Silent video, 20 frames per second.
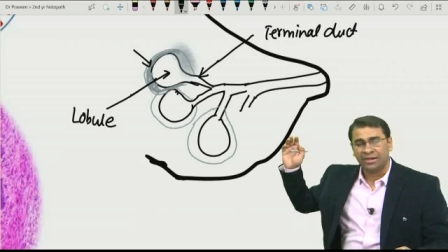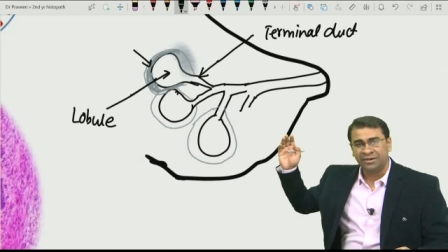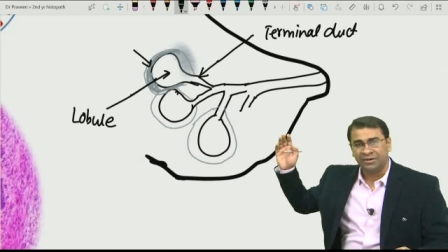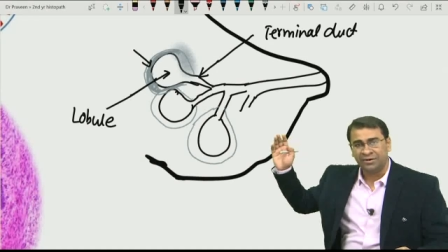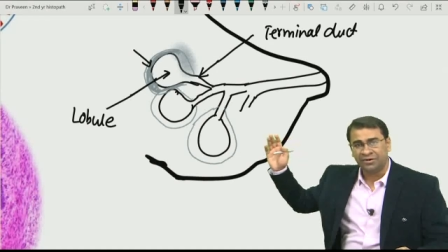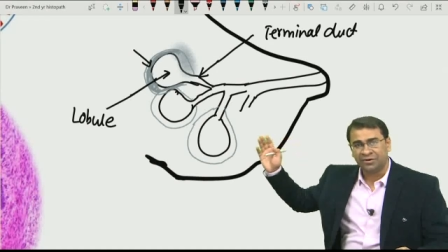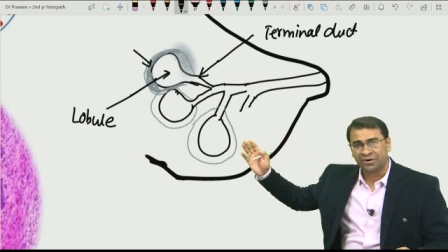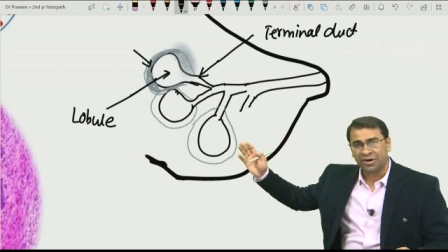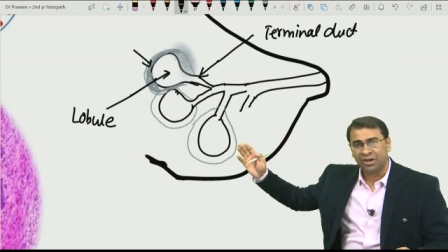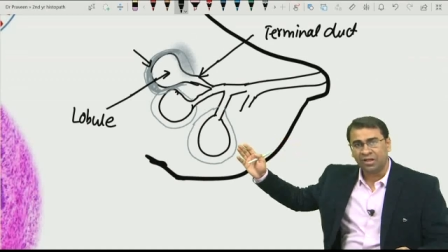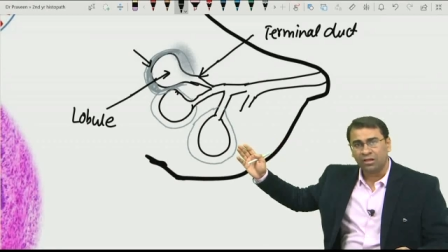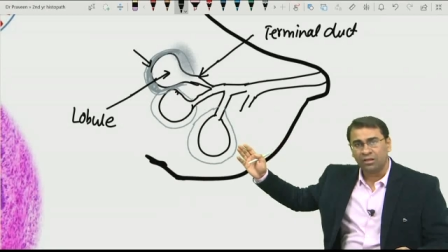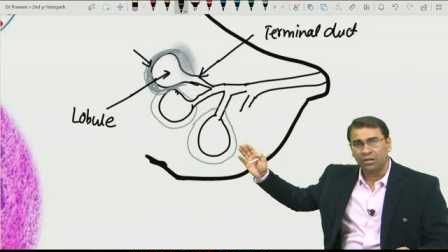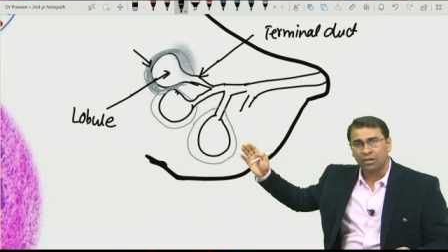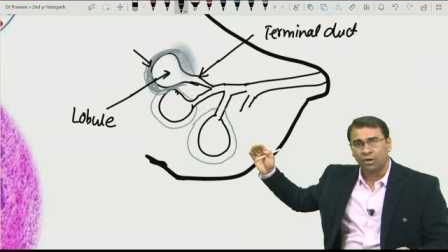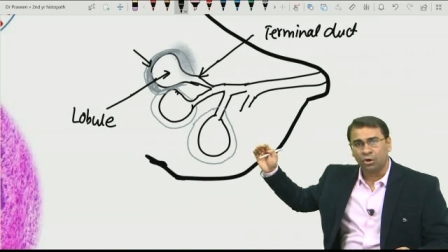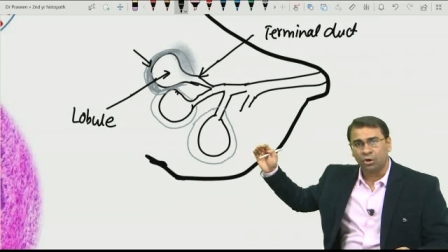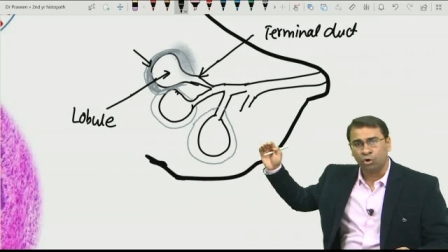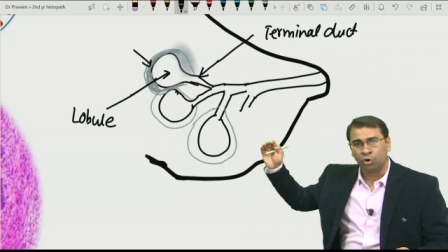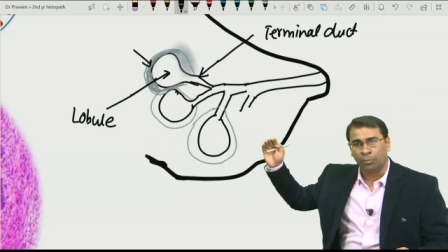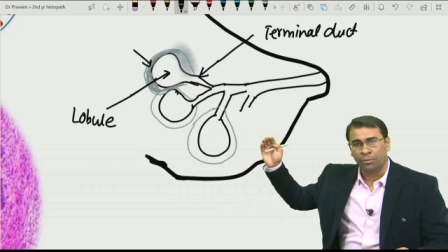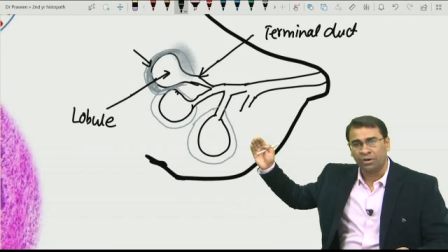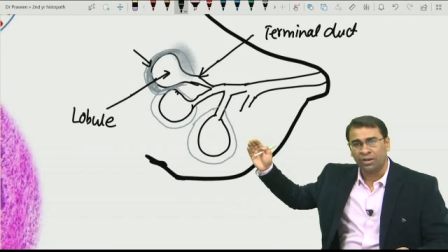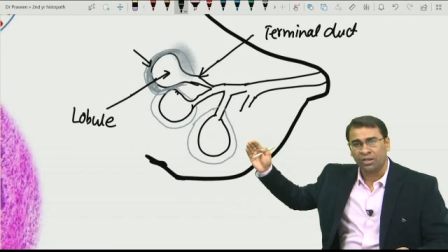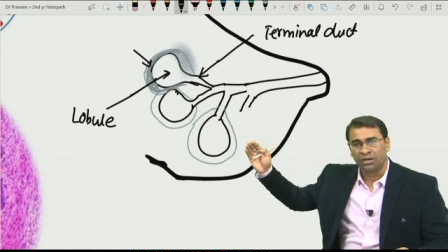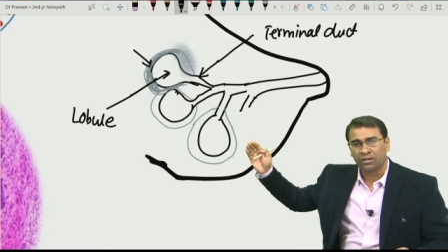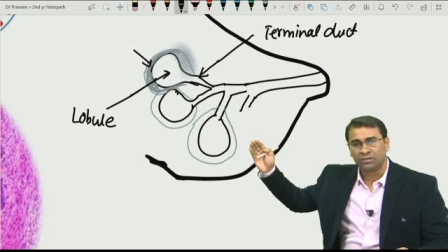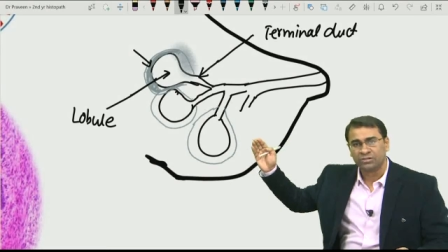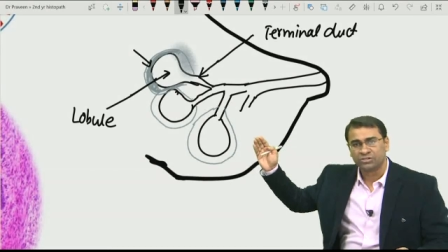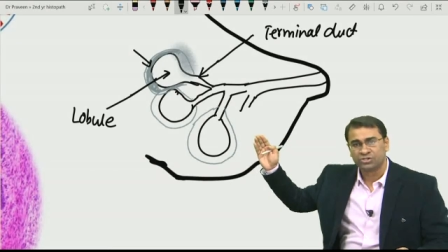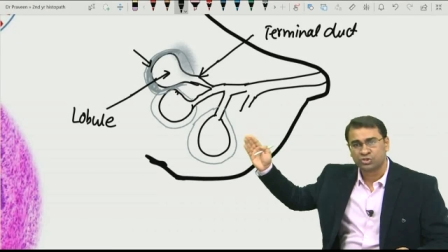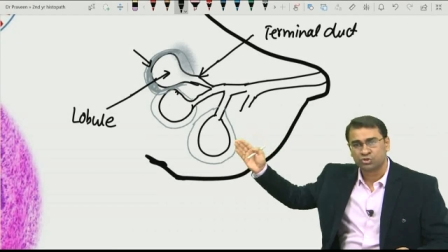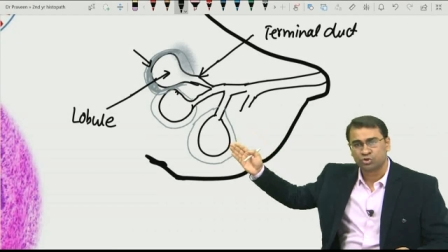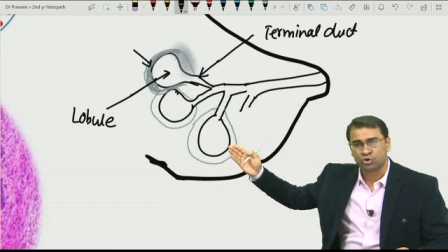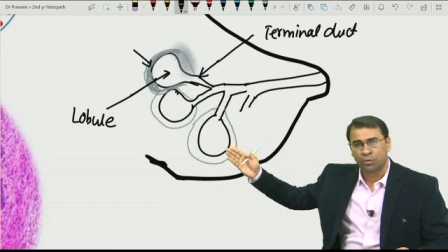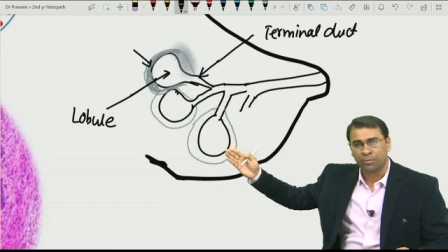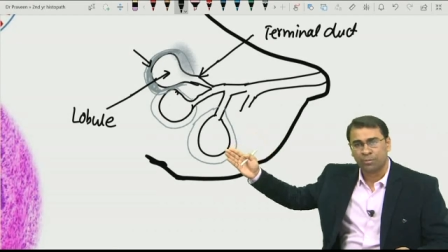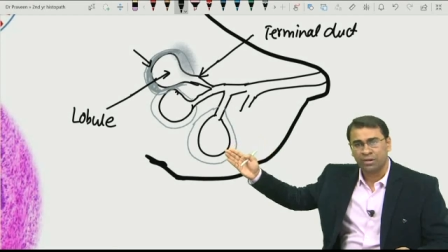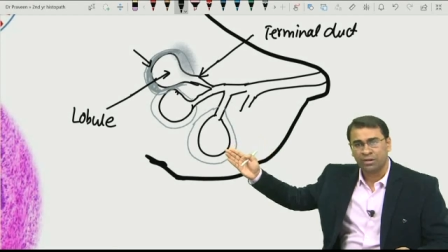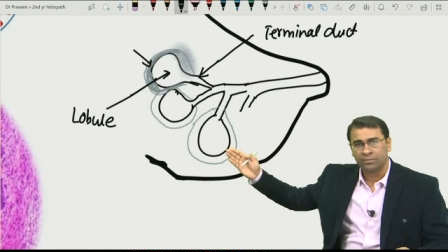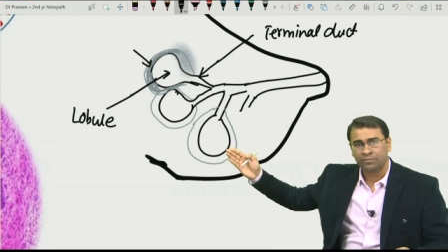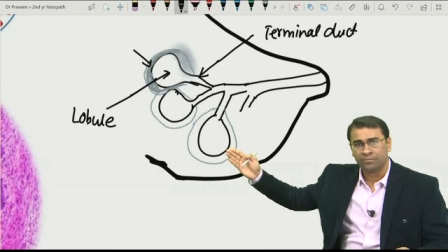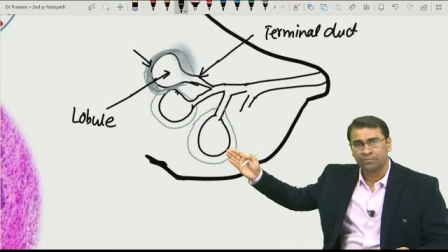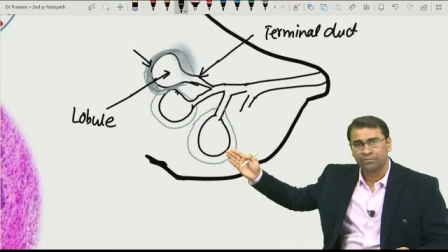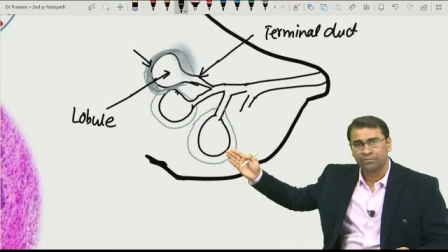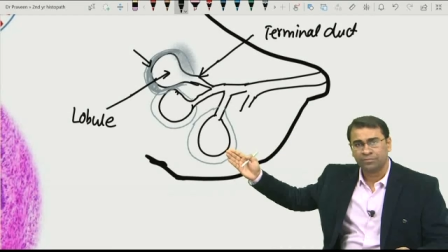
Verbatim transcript: intralobular stroma,